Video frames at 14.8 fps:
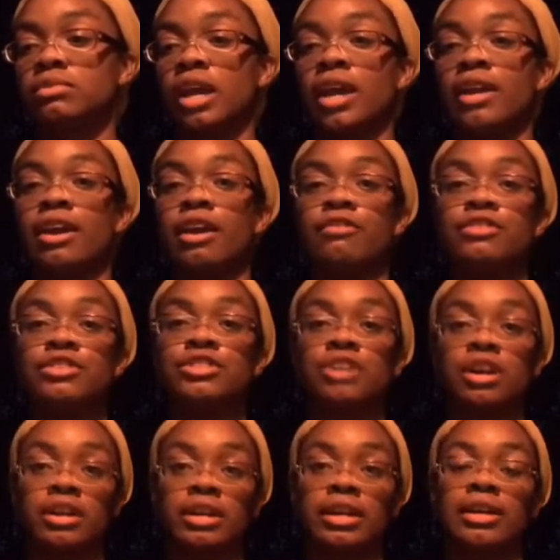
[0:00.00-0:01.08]
And I've
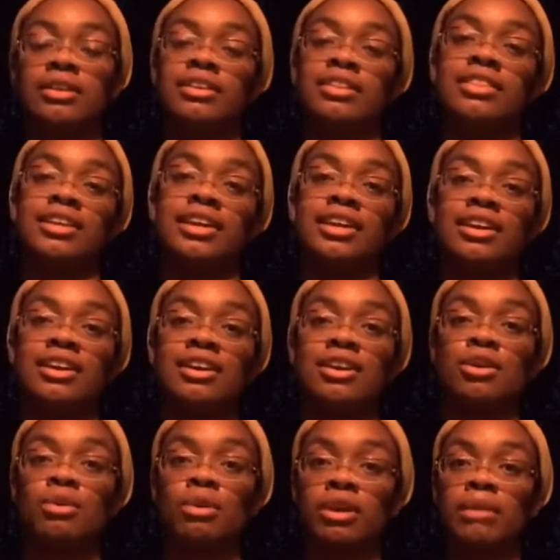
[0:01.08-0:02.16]
started the
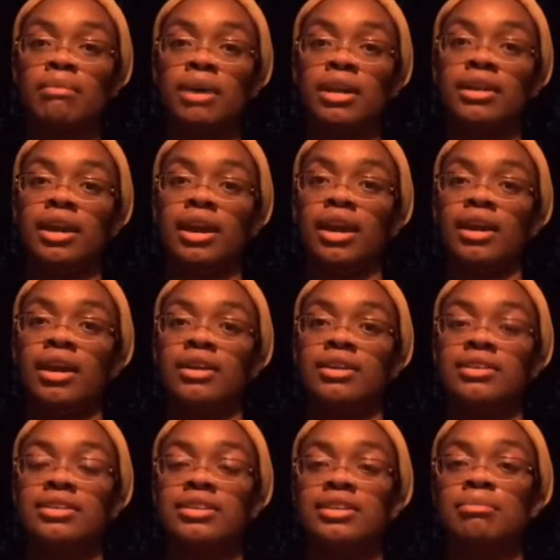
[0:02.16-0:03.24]
Quirky Monday
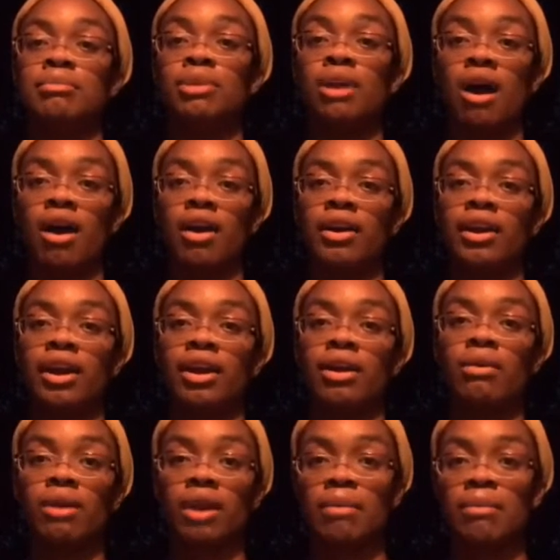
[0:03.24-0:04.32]
blog at
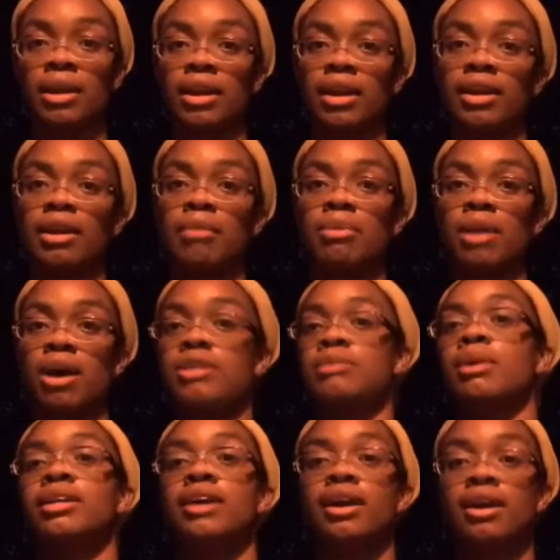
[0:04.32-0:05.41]

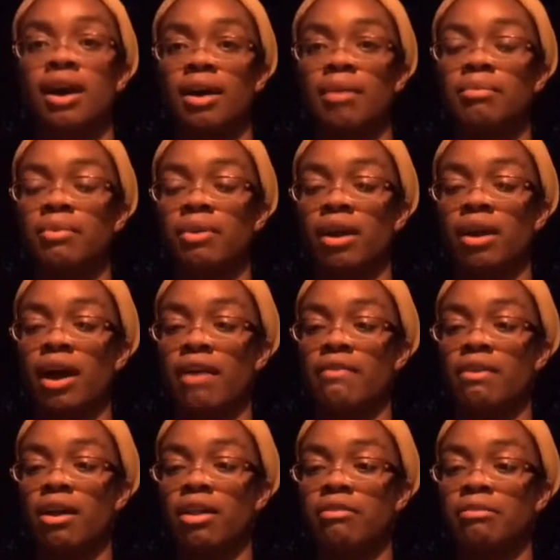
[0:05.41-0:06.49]
quirkymonday.blogspot.com, where I'll have
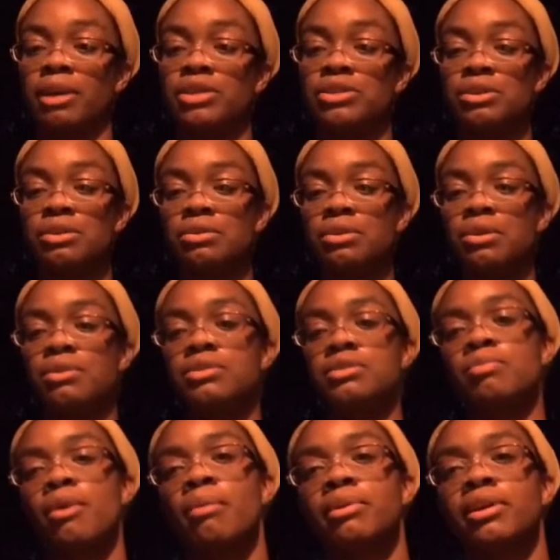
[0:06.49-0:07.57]
all of my show notes,
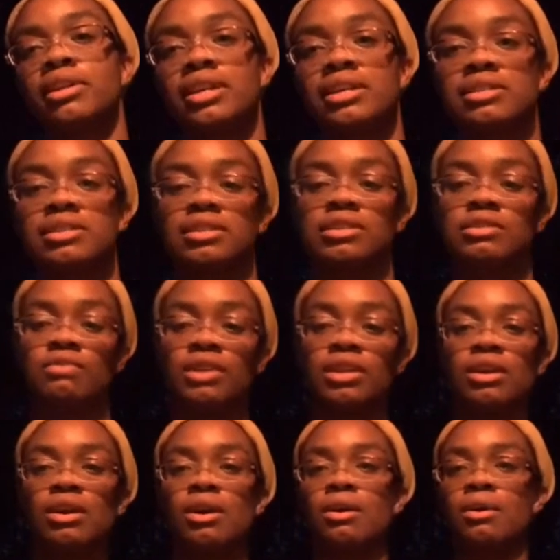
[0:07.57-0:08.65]
probably a link to this
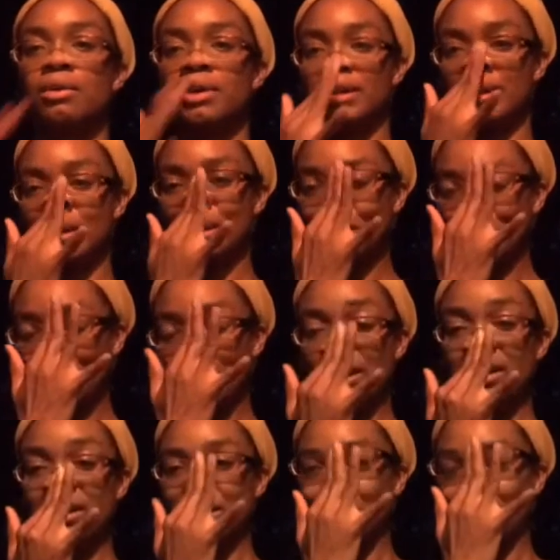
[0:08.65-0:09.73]
video, and
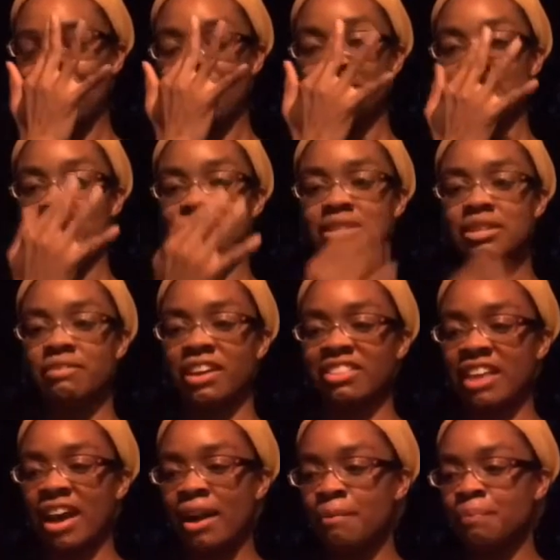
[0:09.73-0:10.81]
other good stuff like
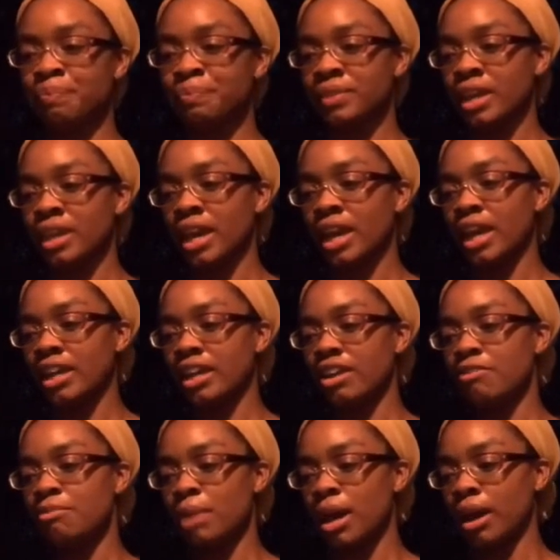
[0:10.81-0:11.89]
that. Any
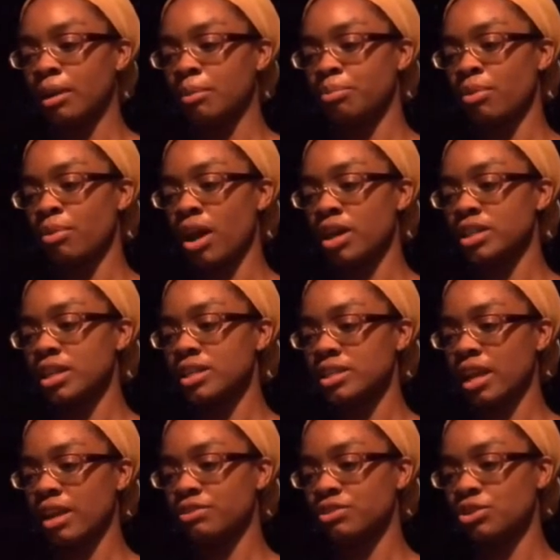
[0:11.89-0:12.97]
of my projects
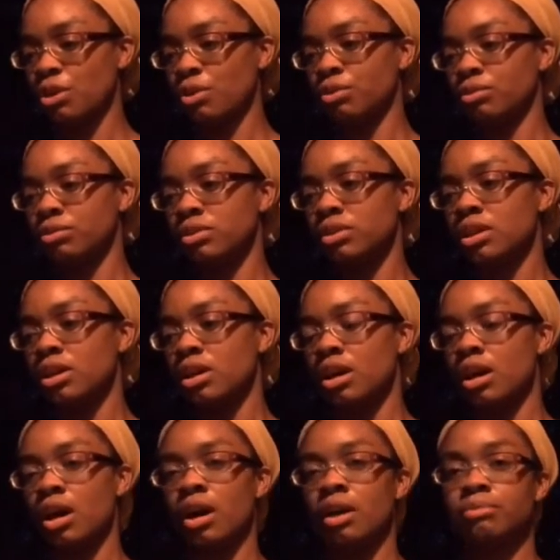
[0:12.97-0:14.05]
that I've shown
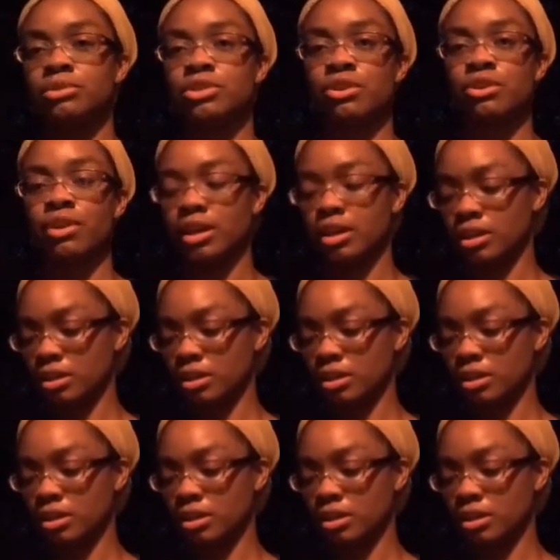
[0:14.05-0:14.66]
during